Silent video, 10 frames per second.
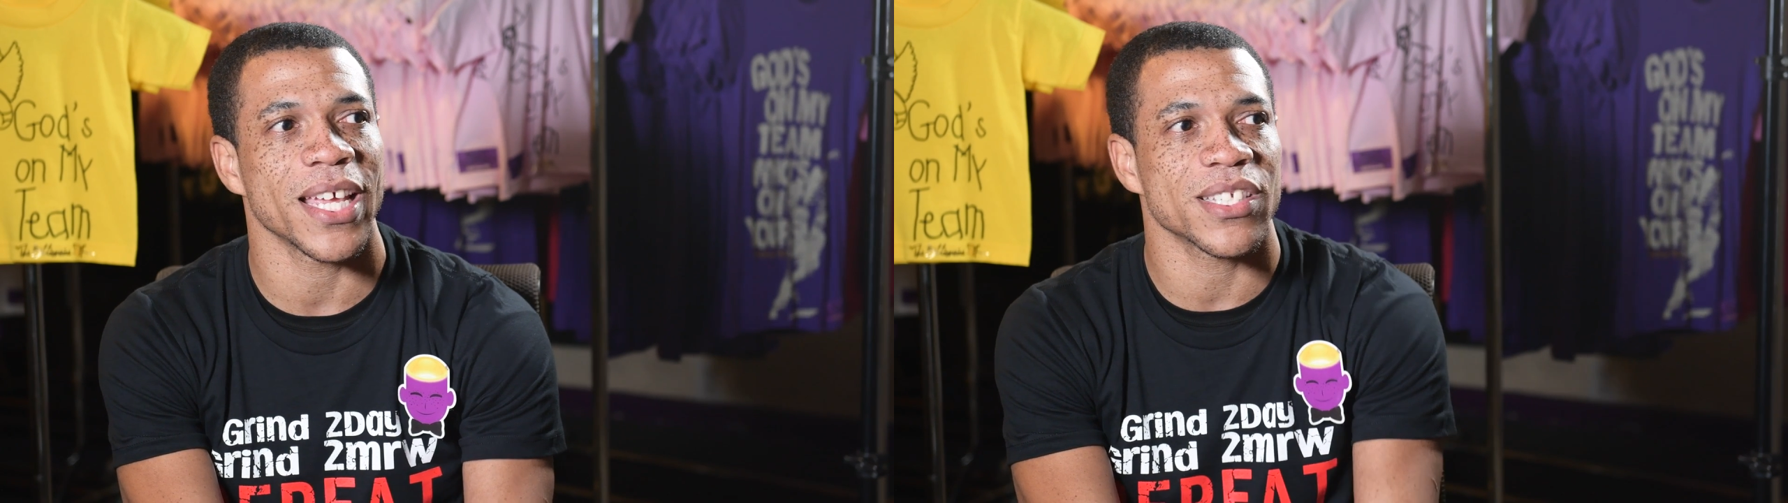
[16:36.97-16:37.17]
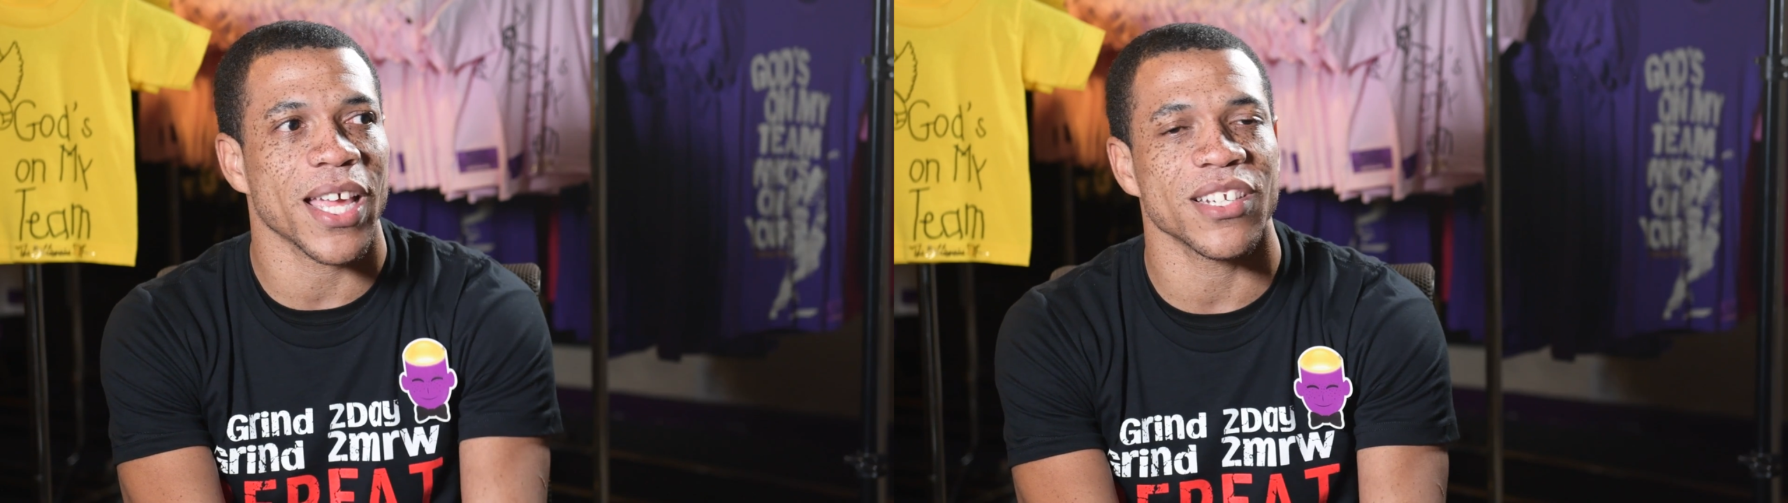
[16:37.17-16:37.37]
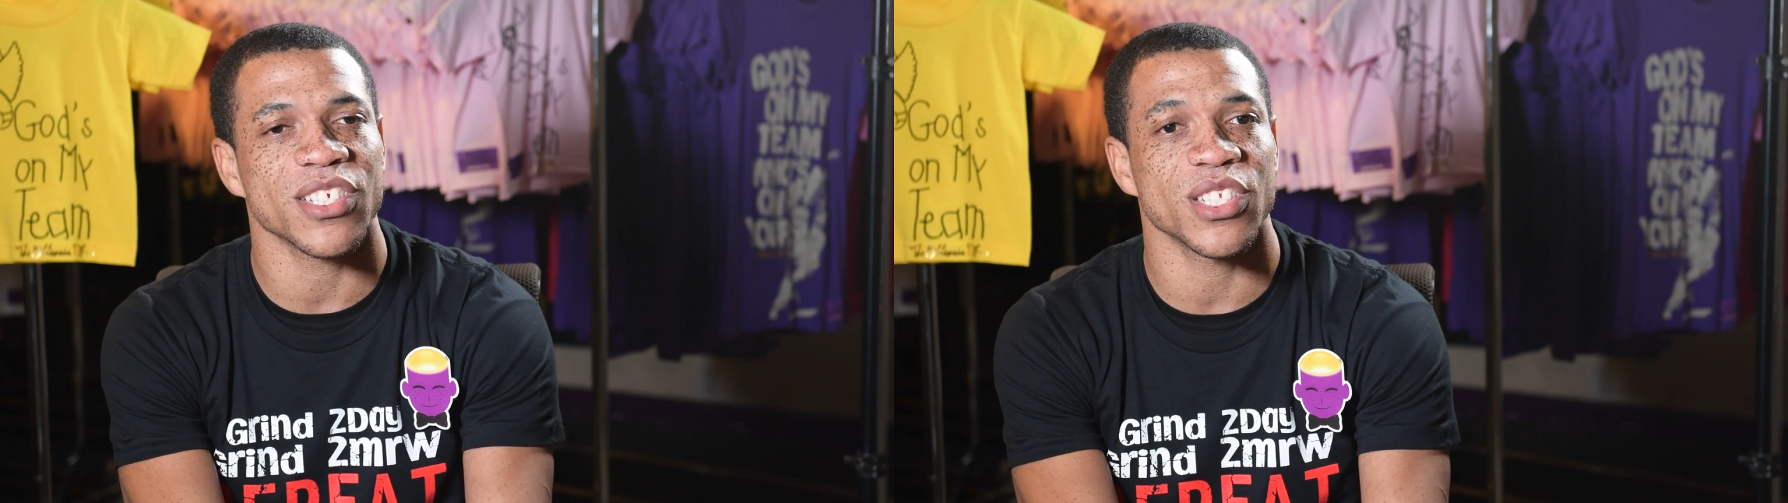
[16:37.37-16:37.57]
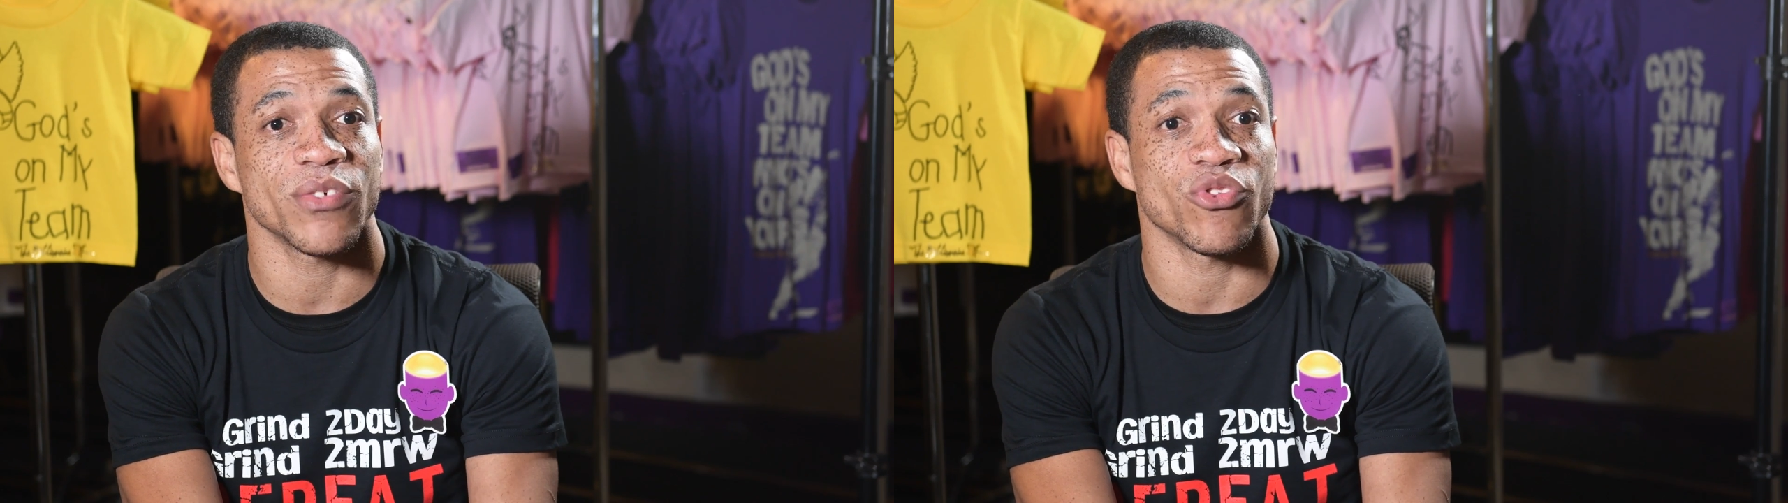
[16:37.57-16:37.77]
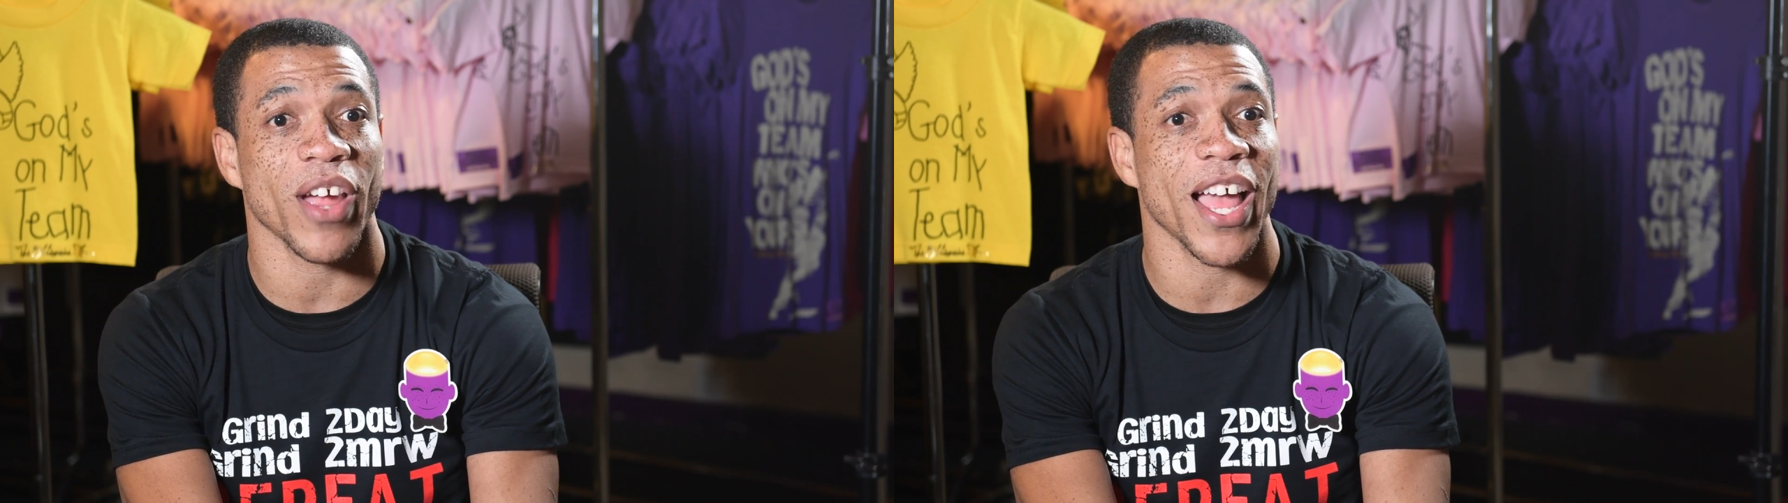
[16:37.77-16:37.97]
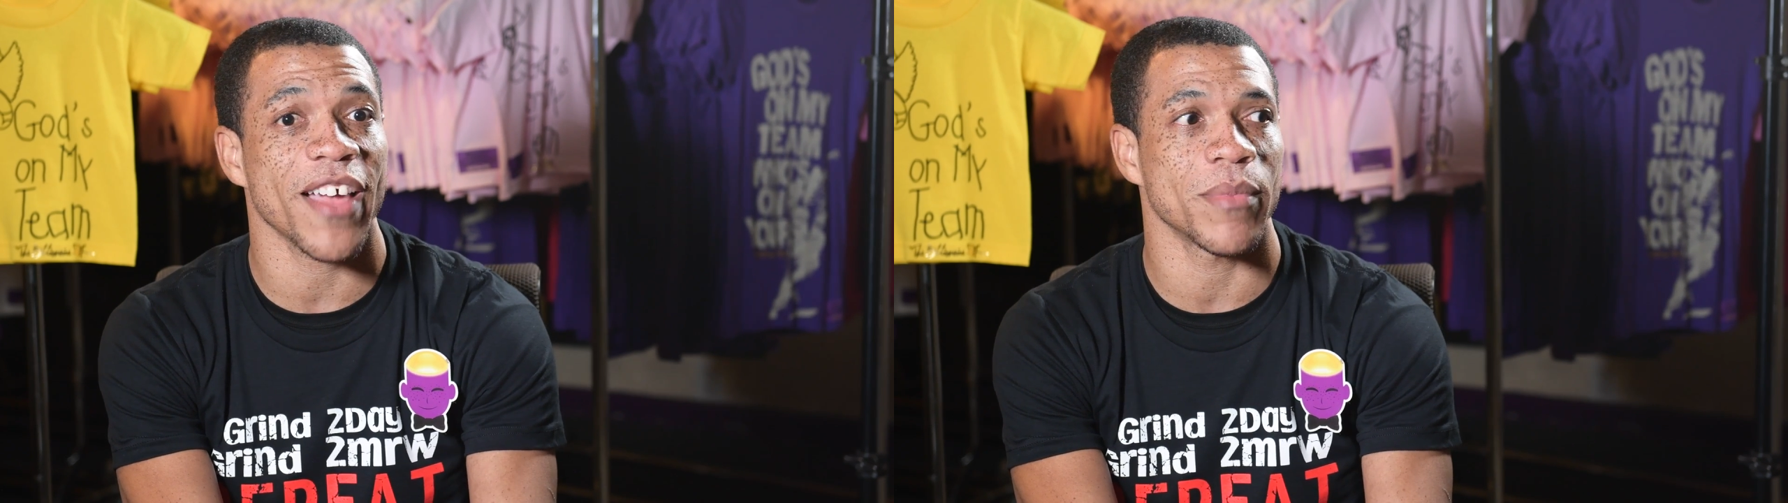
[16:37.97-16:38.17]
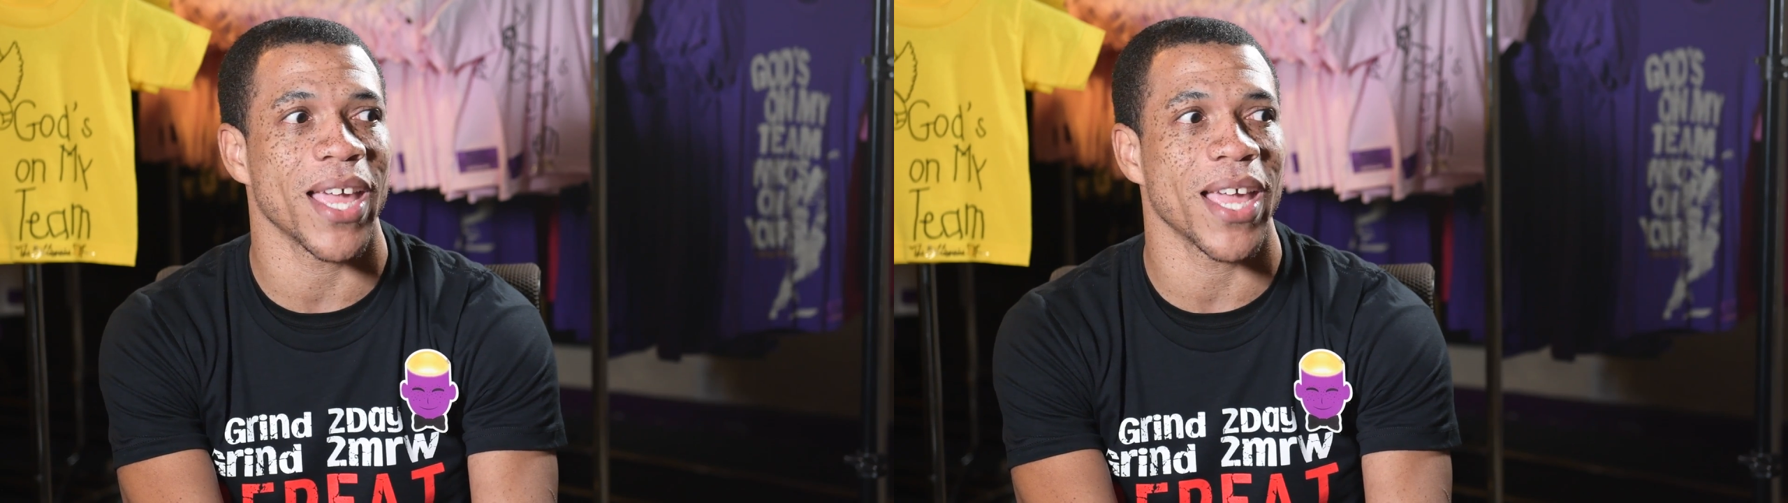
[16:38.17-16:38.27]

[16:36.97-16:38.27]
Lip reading: That's kind of stuff drive